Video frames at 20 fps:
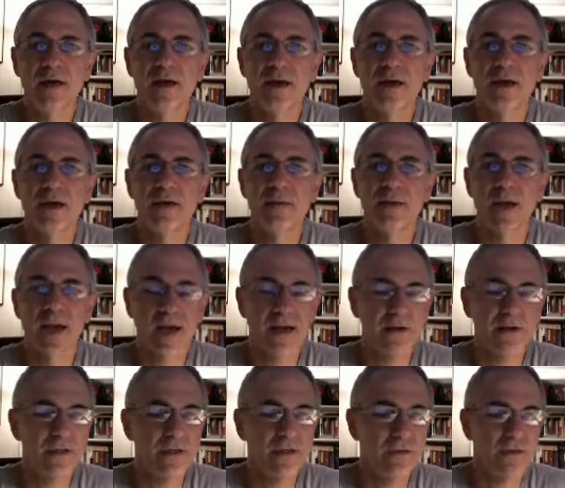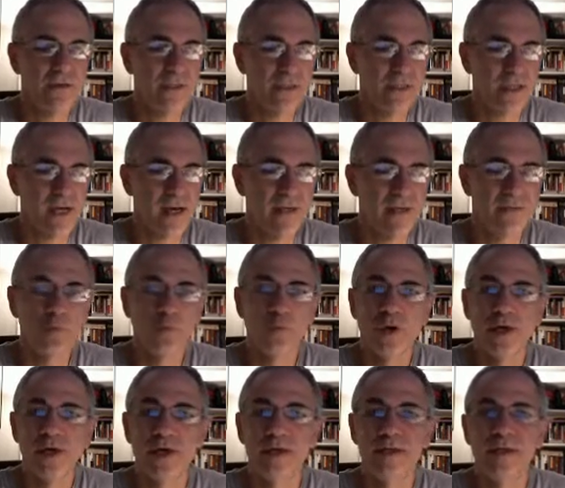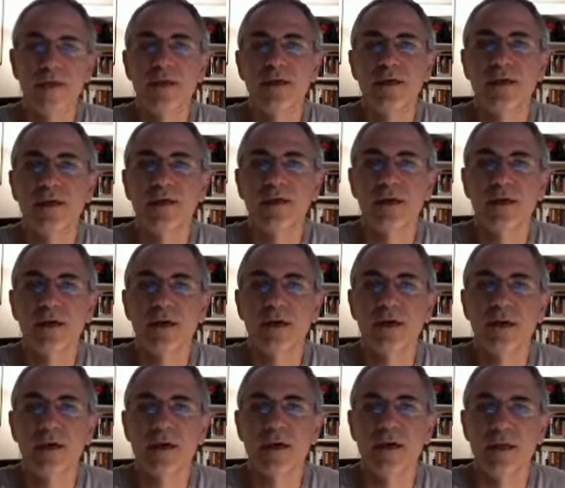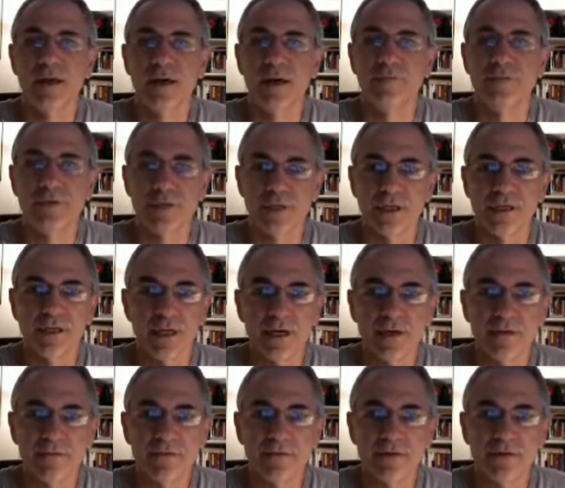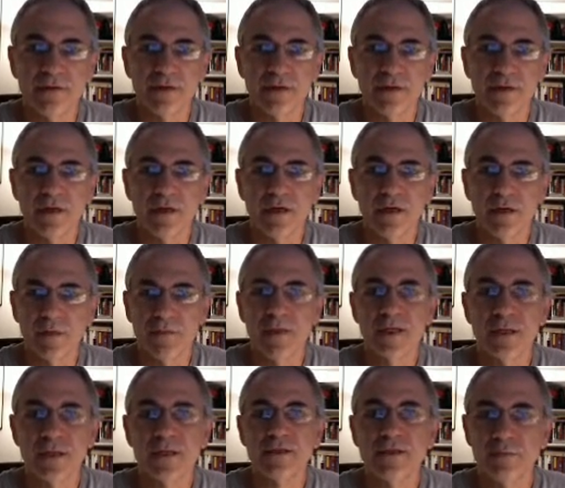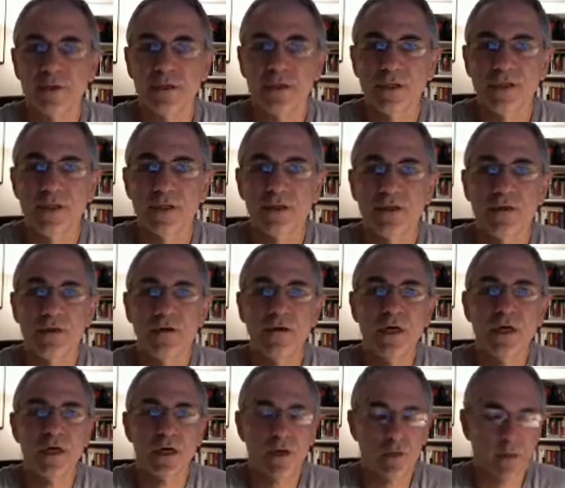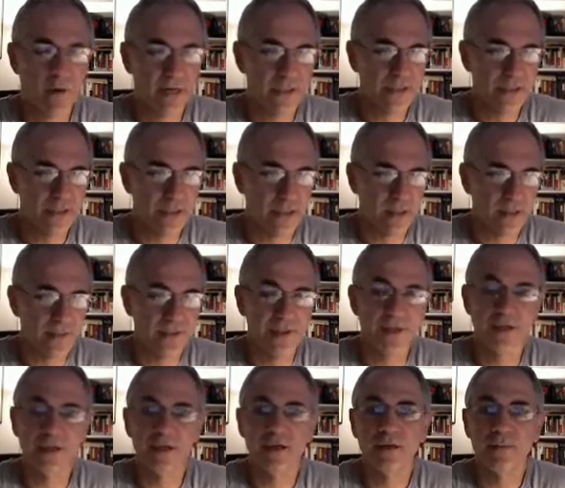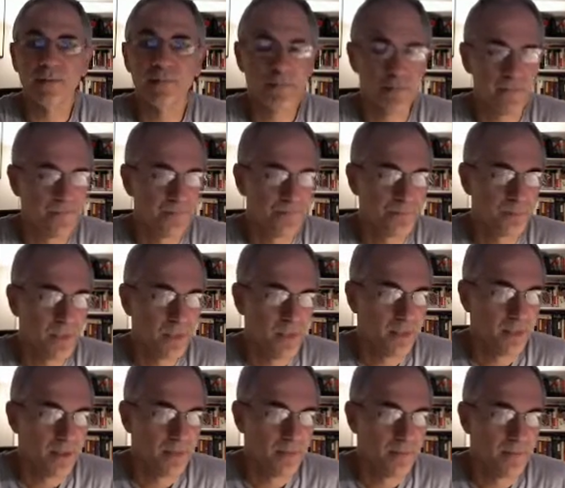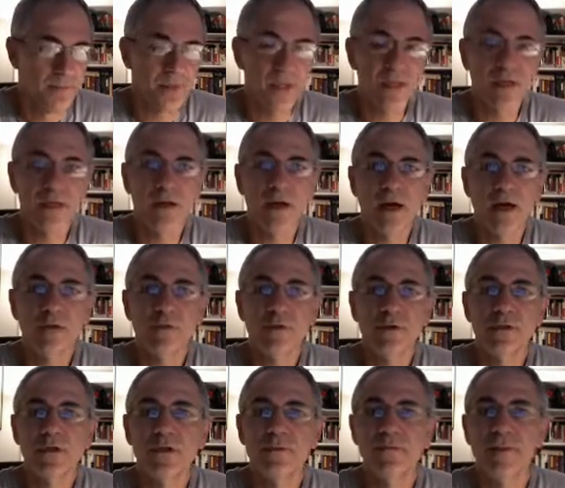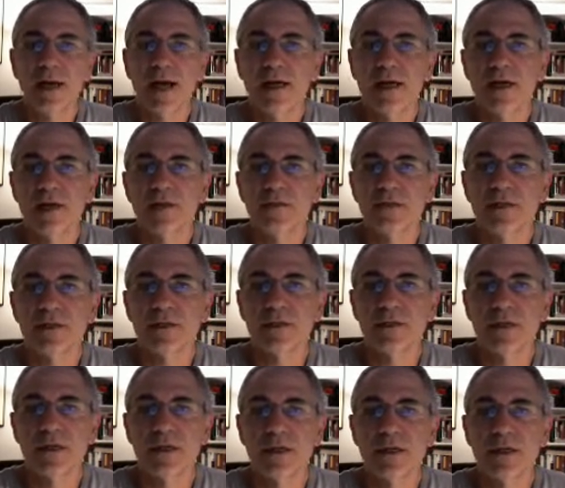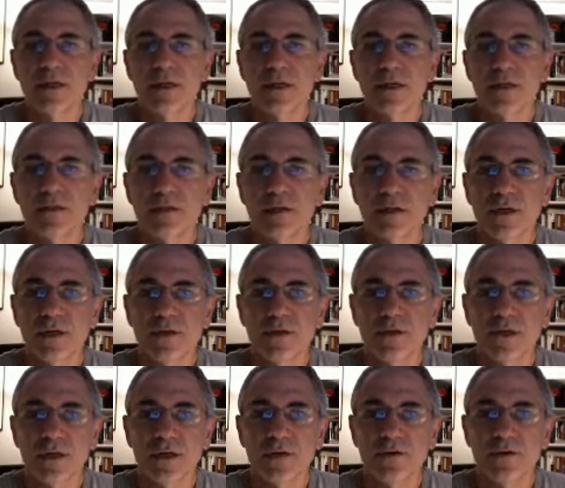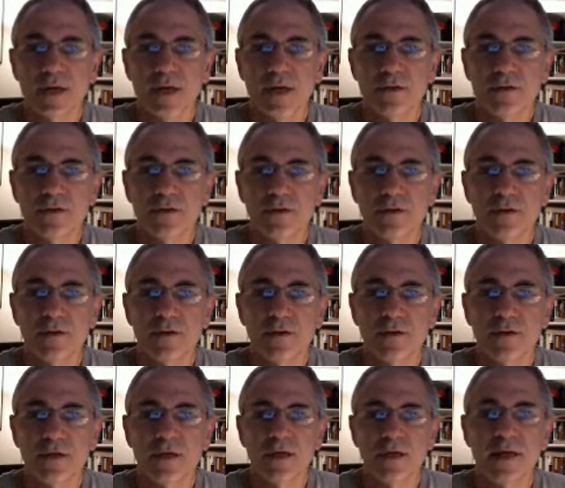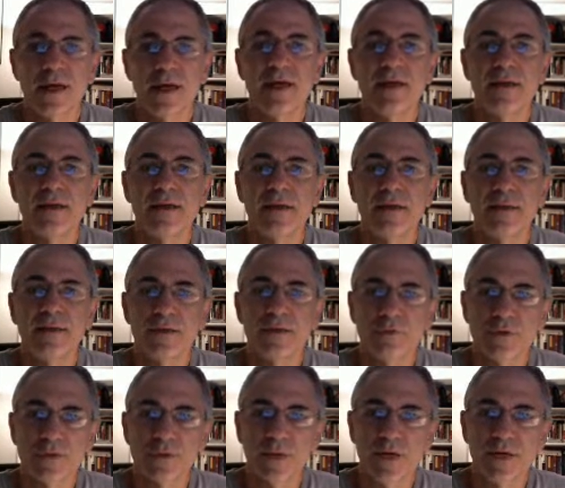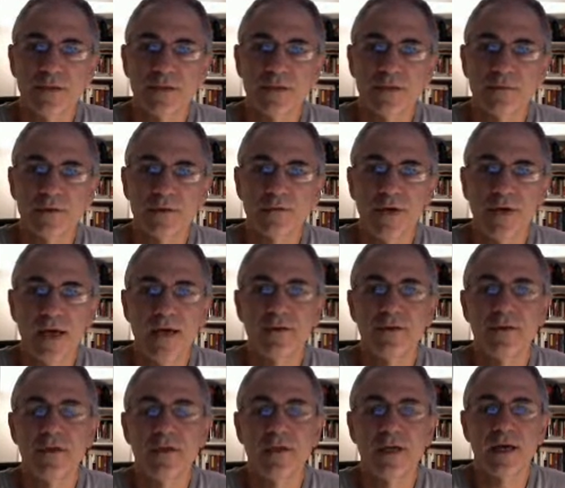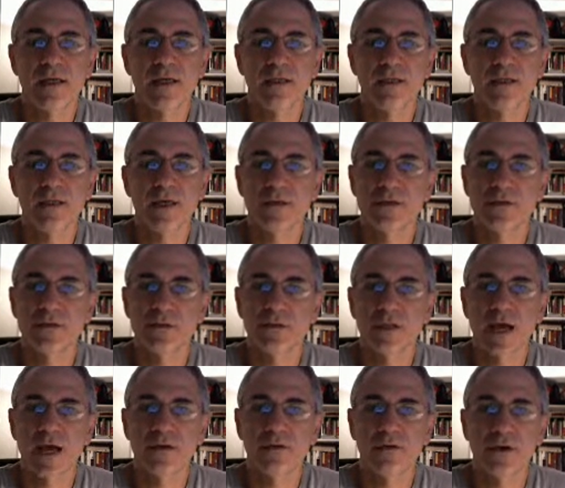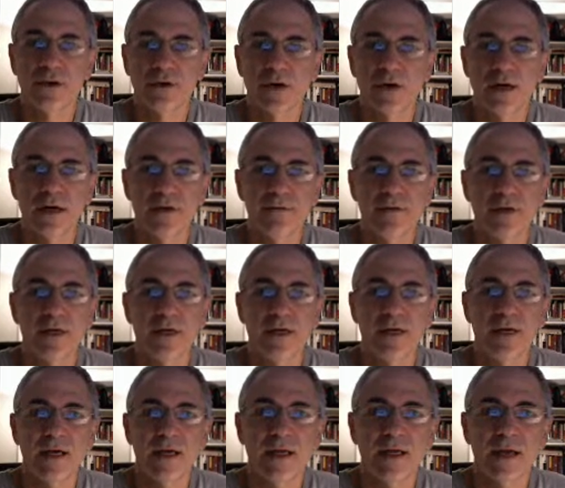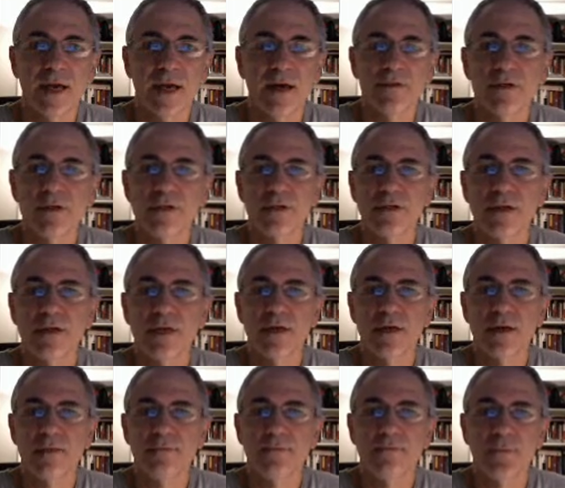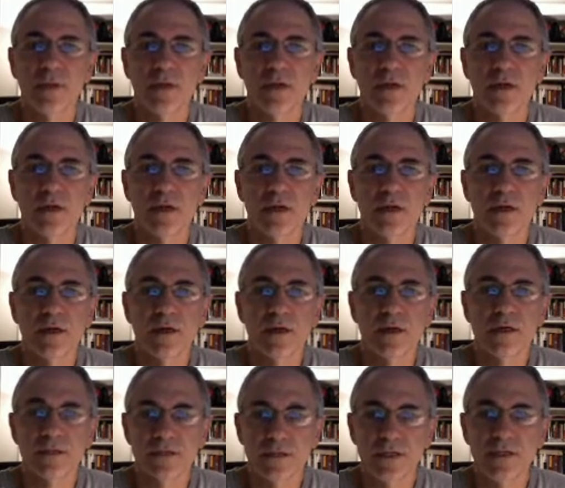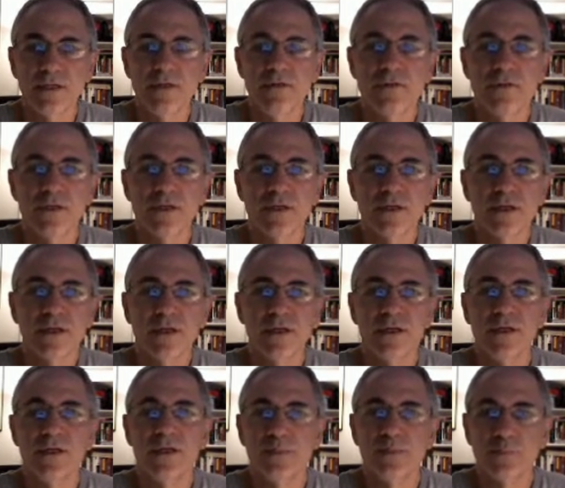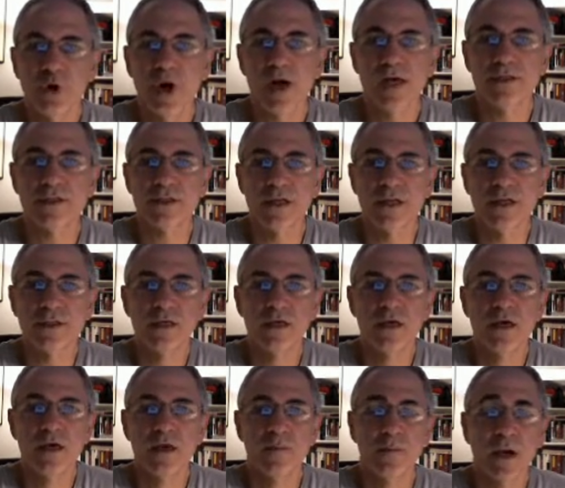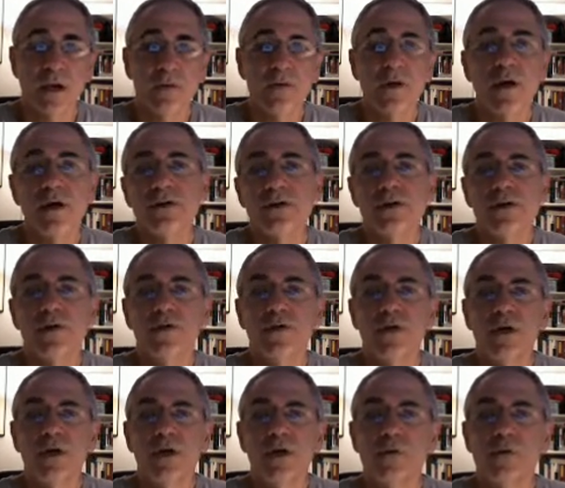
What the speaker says: How do you decide when enough is enough? I mean, that's a political question, I think. But I would look back on this and look at the international and the responses we've had in the United States, or lack thereof, and how this continues in a process. But I would also